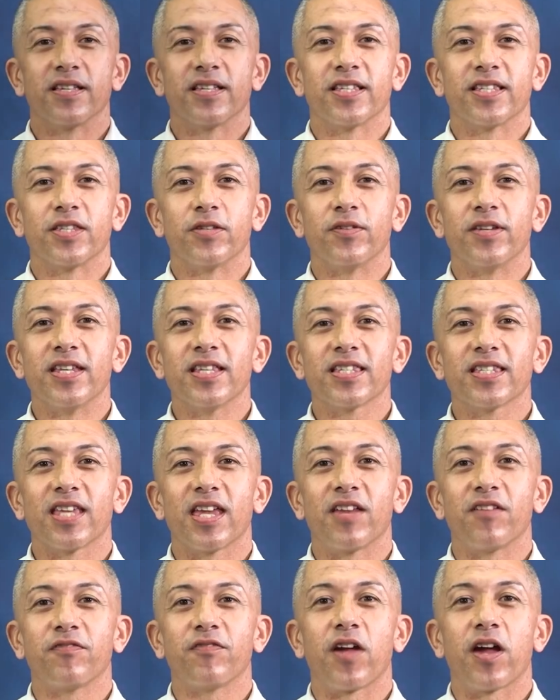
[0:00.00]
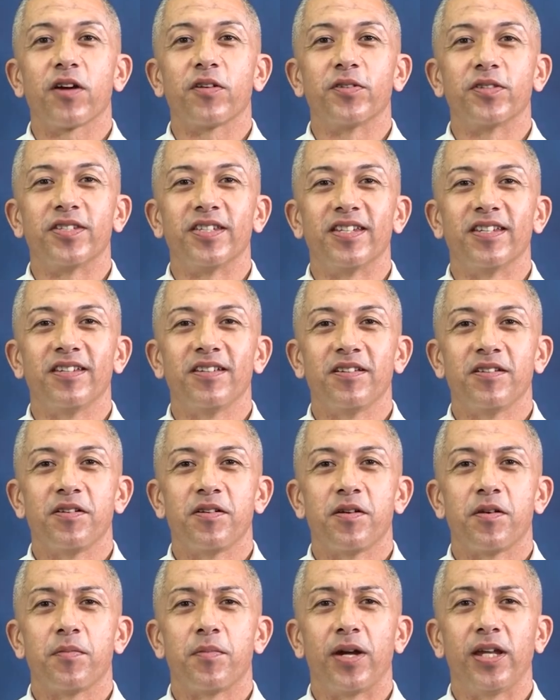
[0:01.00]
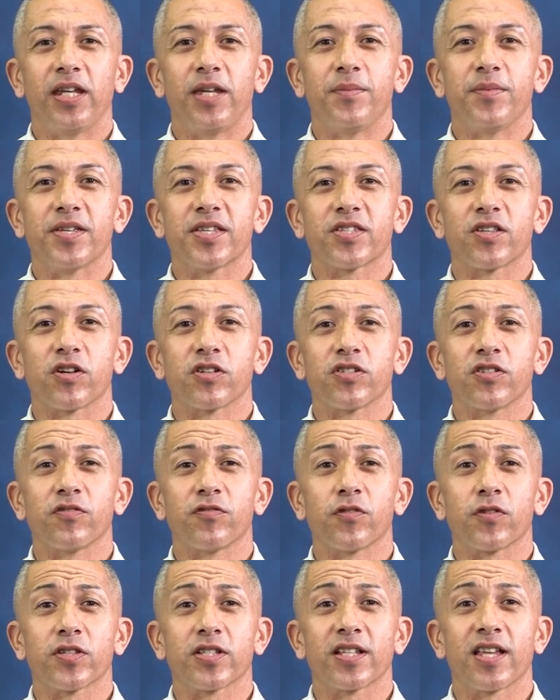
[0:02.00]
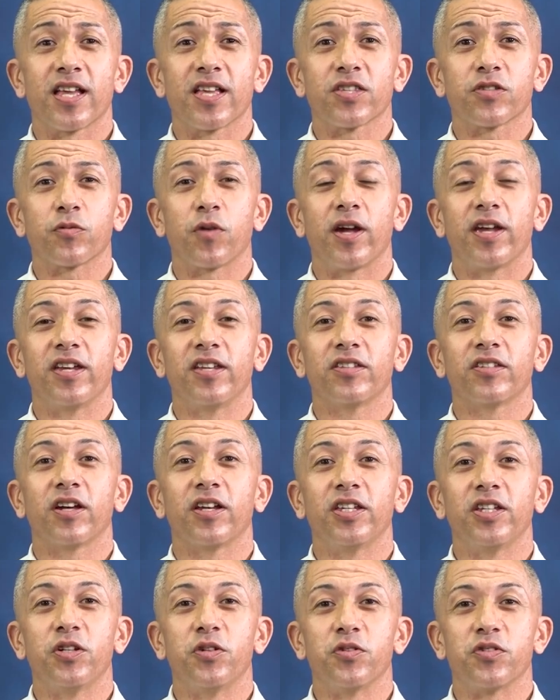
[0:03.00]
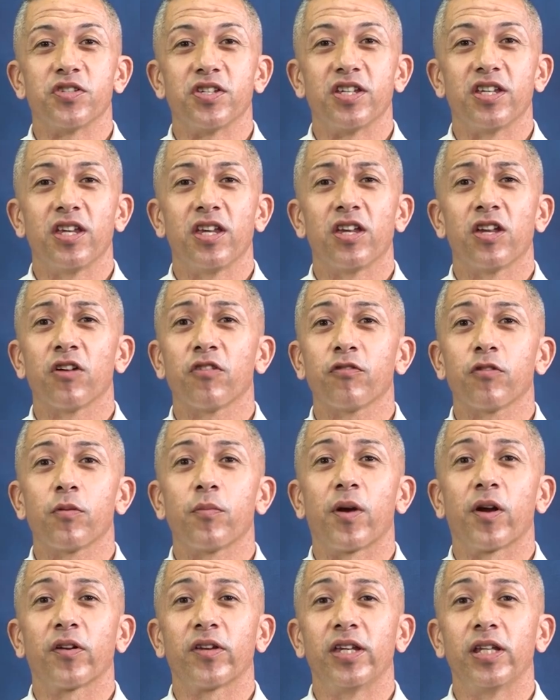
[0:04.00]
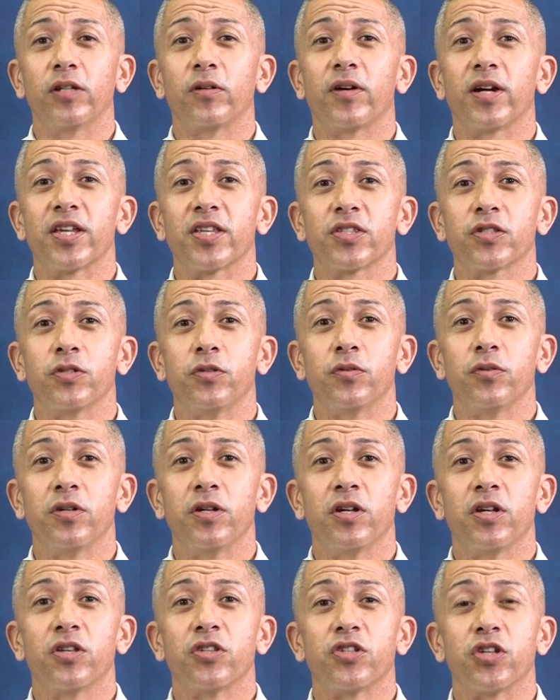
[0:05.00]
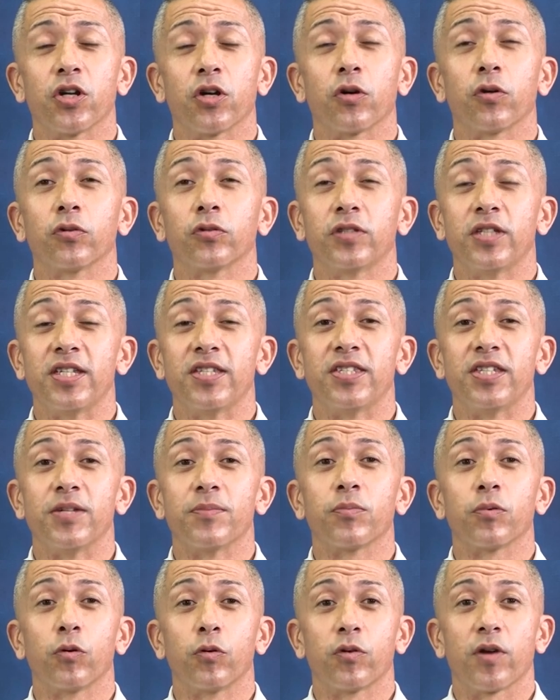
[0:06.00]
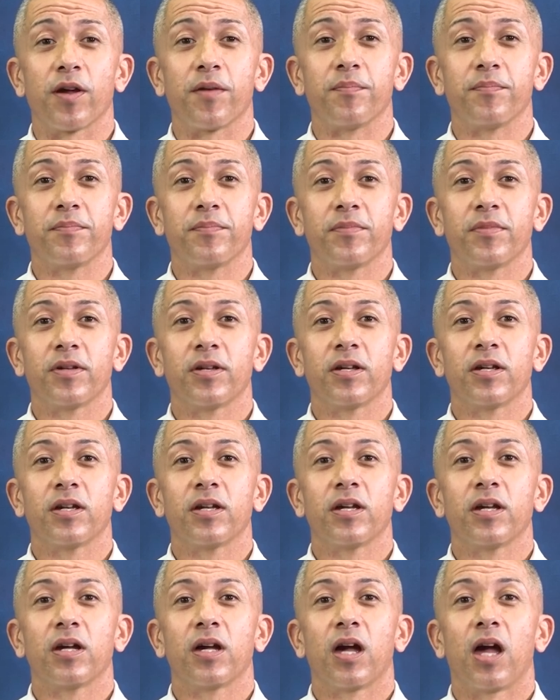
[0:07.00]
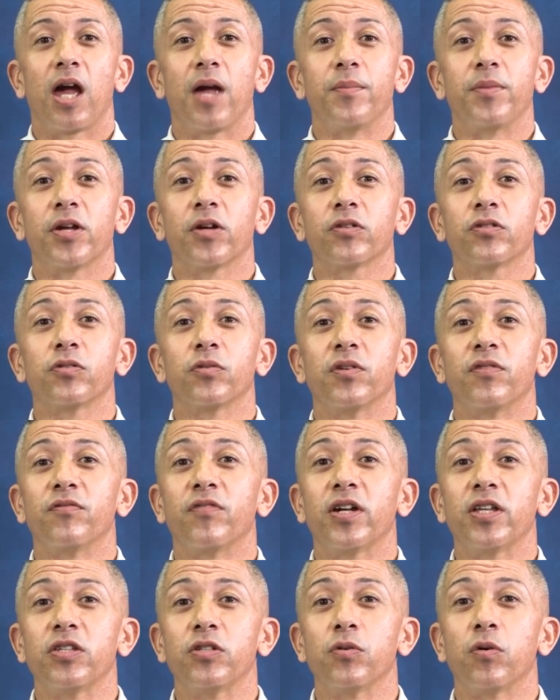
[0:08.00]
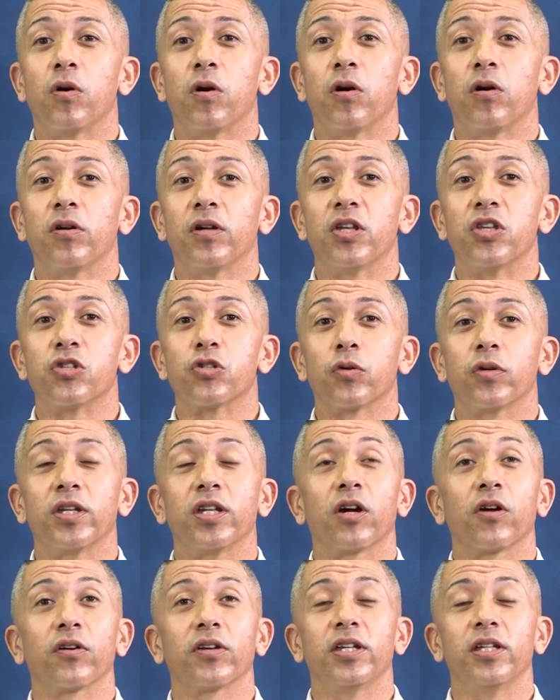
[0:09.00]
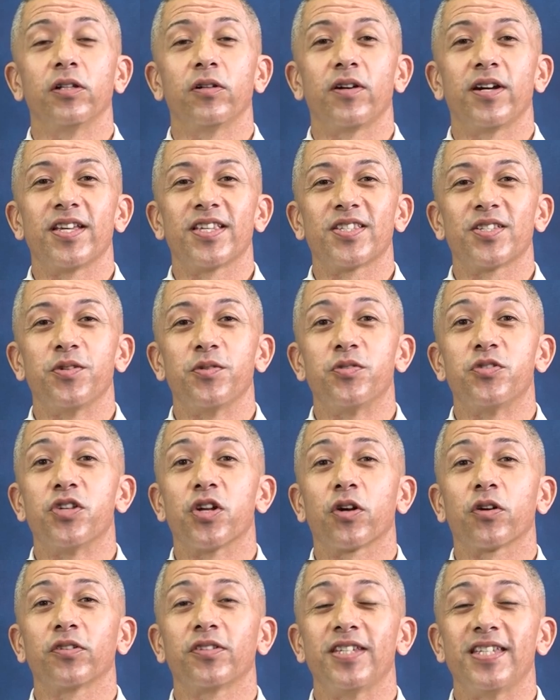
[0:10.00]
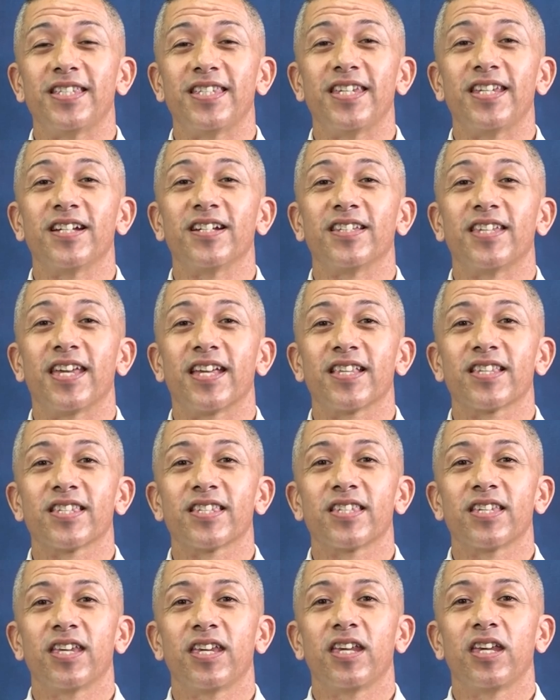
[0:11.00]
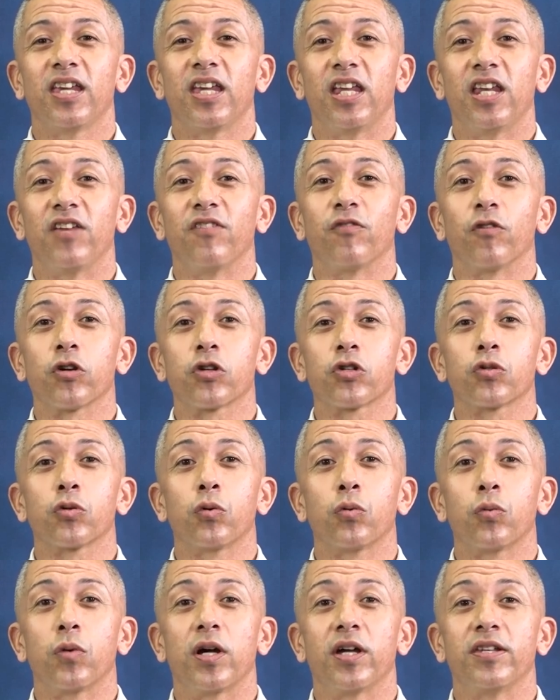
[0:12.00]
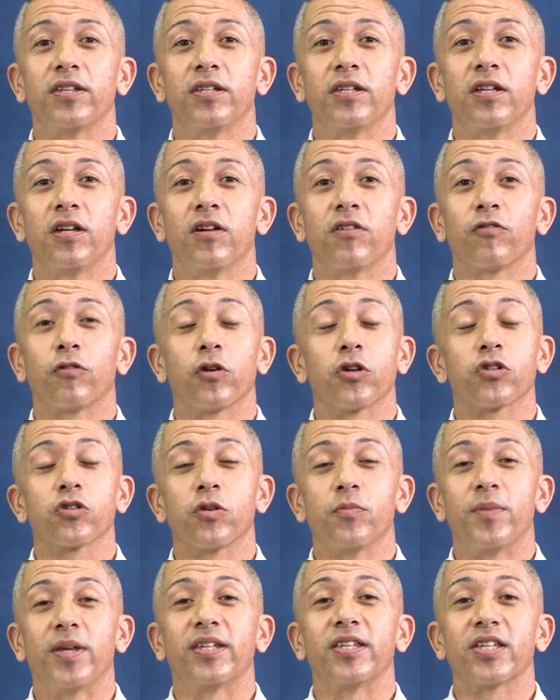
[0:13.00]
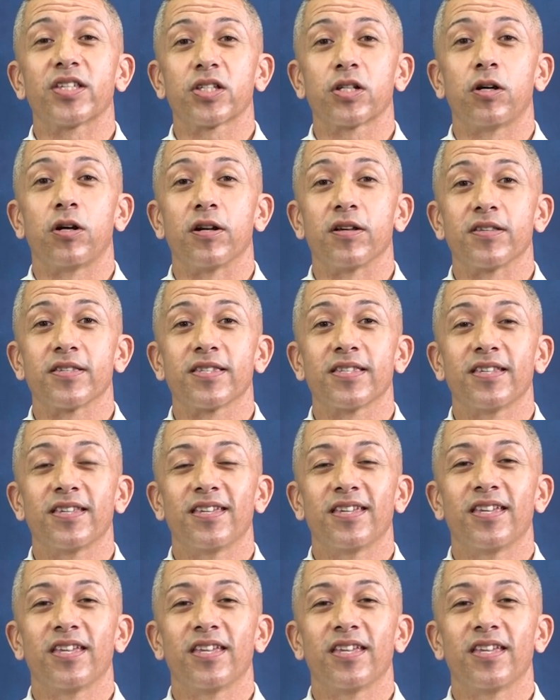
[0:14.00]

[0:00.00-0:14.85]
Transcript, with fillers: students and faculty. My name is Sergeant First Class Ryan Taniguchi, here from our Hilo High School JROTC program. I'm here to invite you all in joining our Hilo High School JROTC cadets in a virtual run for a tremendous cause,